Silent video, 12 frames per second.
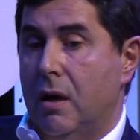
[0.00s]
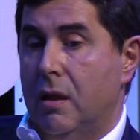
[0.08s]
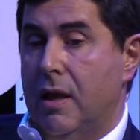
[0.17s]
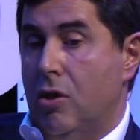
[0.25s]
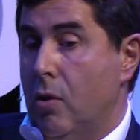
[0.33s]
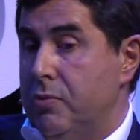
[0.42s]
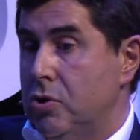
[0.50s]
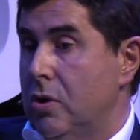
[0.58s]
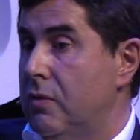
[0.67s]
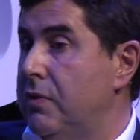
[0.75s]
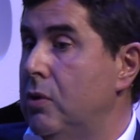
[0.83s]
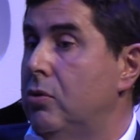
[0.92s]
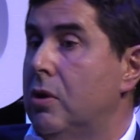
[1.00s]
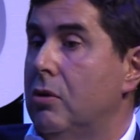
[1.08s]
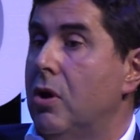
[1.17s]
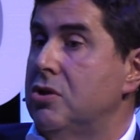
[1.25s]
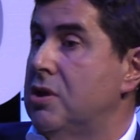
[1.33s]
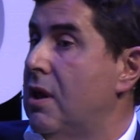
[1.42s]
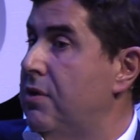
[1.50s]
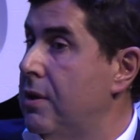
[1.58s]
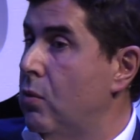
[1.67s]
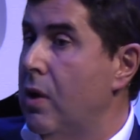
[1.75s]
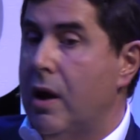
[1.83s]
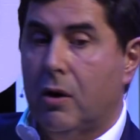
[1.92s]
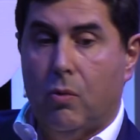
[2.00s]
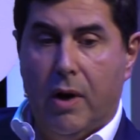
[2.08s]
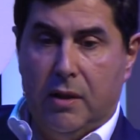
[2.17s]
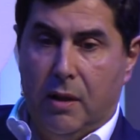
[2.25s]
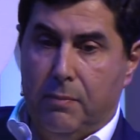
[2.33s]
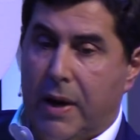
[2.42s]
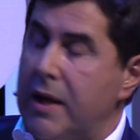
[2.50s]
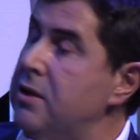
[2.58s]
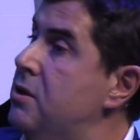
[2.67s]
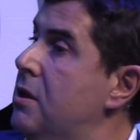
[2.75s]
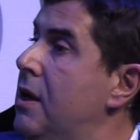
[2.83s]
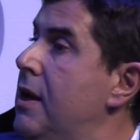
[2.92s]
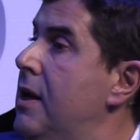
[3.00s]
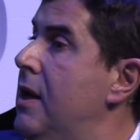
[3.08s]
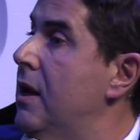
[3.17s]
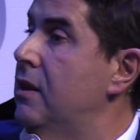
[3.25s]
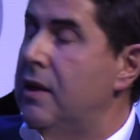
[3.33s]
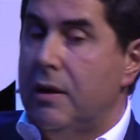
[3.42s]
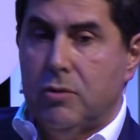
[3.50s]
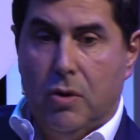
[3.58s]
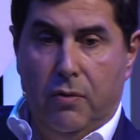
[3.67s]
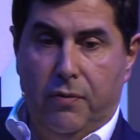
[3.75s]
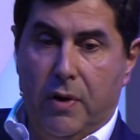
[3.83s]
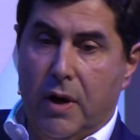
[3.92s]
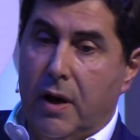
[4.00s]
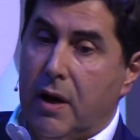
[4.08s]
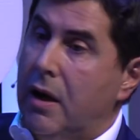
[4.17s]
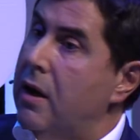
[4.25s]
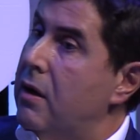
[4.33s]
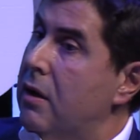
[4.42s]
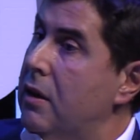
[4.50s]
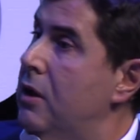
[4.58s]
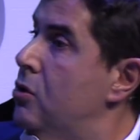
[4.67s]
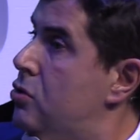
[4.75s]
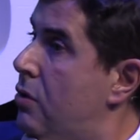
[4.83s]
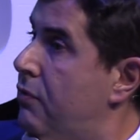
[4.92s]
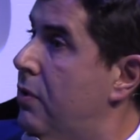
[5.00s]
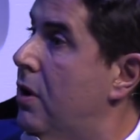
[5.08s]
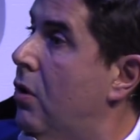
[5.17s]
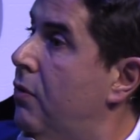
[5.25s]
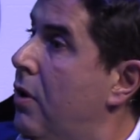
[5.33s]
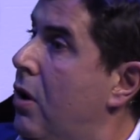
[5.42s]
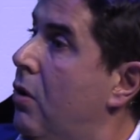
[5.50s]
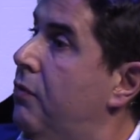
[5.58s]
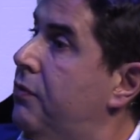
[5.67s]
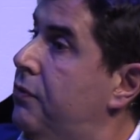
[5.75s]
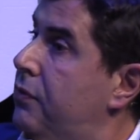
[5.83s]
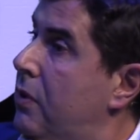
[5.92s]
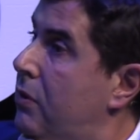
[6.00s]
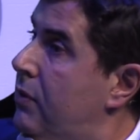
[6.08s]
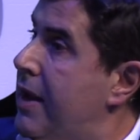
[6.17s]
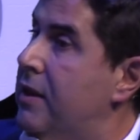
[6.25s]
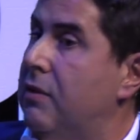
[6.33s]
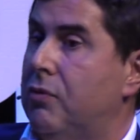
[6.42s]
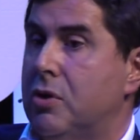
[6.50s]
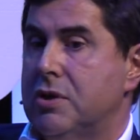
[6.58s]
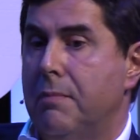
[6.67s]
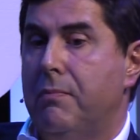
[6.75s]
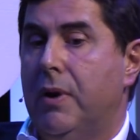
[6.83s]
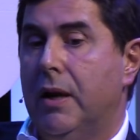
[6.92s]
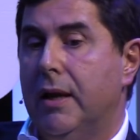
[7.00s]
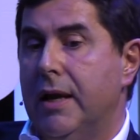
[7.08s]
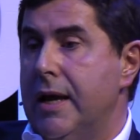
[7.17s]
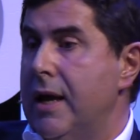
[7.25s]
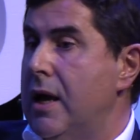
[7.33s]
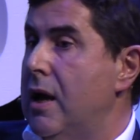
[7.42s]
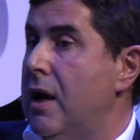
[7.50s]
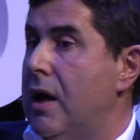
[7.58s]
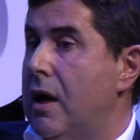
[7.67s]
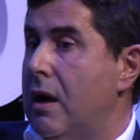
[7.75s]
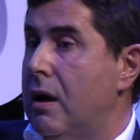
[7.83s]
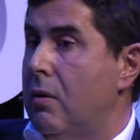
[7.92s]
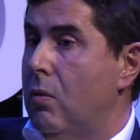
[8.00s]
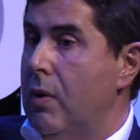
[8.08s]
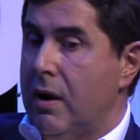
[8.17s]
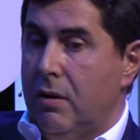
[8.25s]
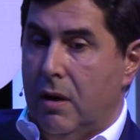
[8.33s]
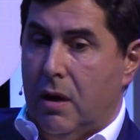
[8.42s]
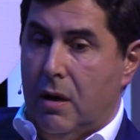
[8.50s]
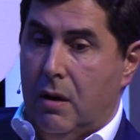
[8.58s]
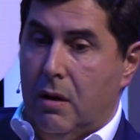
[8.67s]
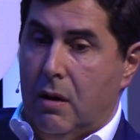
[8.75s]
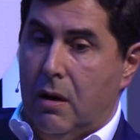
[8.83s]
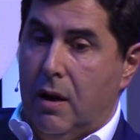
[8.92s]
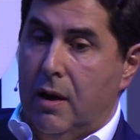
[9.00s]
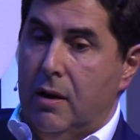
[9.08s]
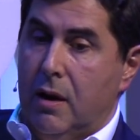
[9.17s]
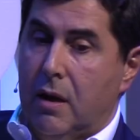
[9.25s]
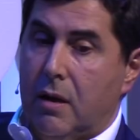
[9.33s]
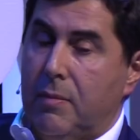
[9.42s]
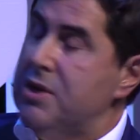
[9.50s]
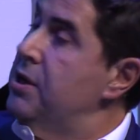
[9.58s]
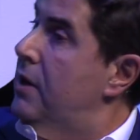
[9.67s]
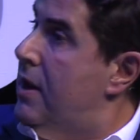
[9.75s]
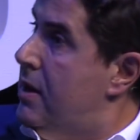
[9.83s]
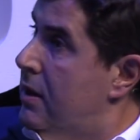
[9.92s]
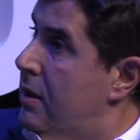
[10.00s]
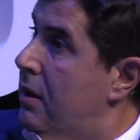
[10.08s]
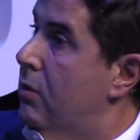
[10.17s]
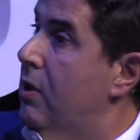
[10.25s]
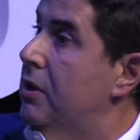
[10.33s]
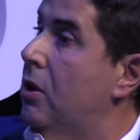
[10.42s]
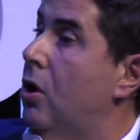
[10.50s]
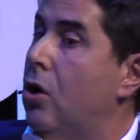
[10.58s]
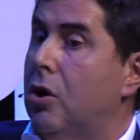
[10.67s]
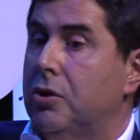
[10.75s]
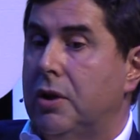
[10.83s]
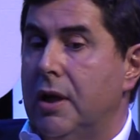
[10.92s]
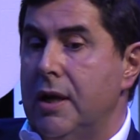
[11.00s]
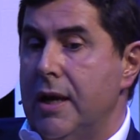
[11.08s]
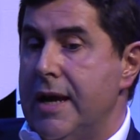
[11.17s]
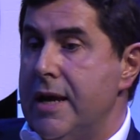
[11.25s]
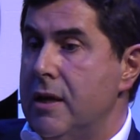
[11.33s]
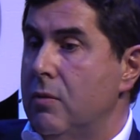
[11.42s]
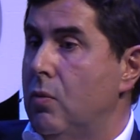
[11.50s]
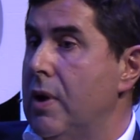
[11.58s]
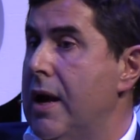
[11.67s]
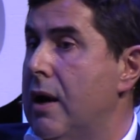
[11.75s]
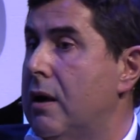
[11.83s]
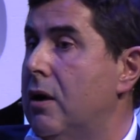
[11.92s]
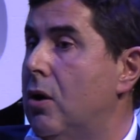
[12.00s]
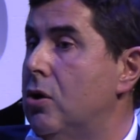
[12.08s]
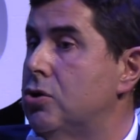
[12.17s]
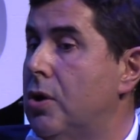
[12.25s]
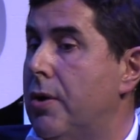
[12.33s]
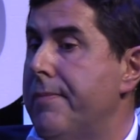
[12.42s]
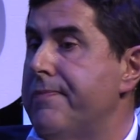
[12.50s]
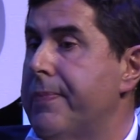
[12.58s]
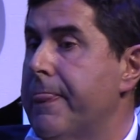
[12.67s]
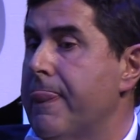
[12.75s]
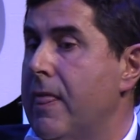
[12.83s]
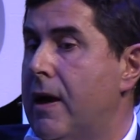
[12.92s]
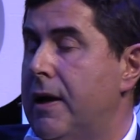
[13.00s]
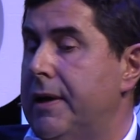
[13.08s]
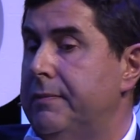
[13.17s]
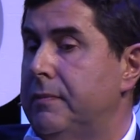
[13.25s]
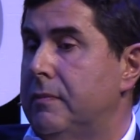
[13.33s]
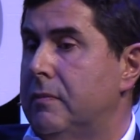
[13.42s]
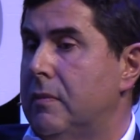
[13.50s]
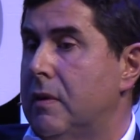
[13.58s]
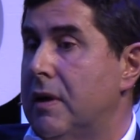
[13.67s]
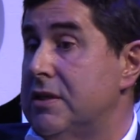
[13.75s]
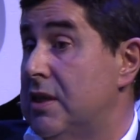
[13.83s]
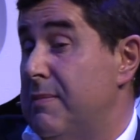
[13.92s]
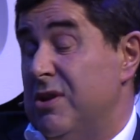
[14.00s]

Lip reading: the adoption of new technology. I think we are quite advanced in terms of the use of data, for example. We are in machine learning quite a lot. We are also, as the